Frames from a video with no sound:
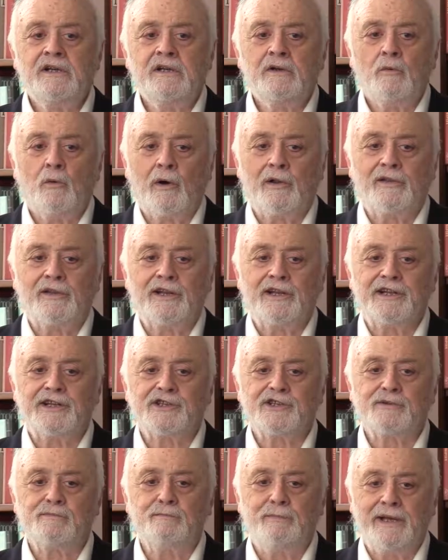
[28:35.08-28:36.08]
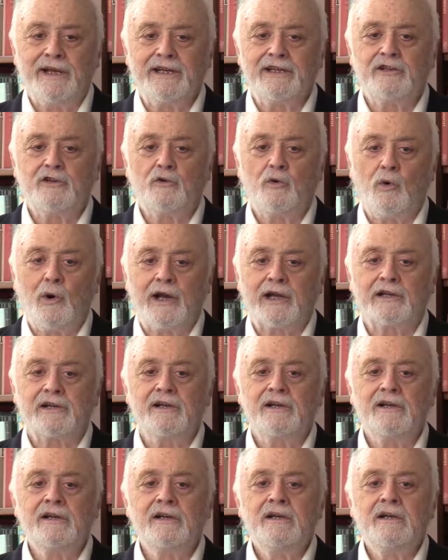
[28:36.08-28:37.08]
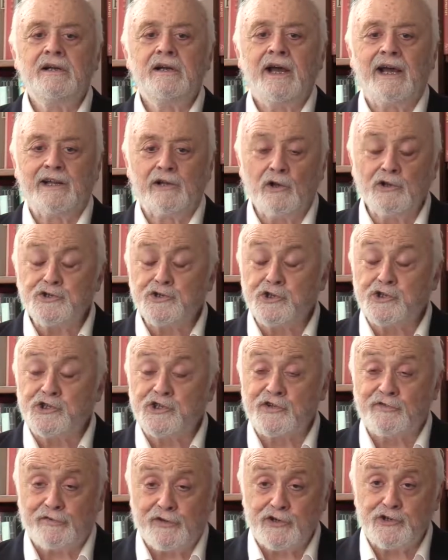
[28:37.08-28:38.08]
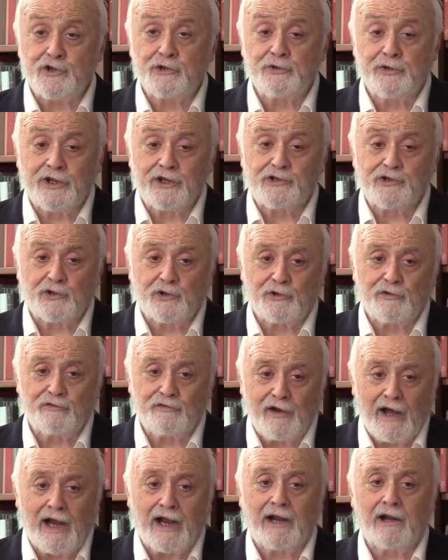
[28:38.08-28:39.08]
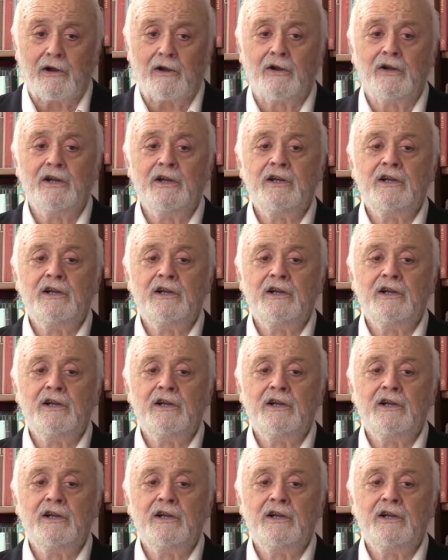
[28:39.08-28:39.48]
one that is big, quick, and also sufficiently surefire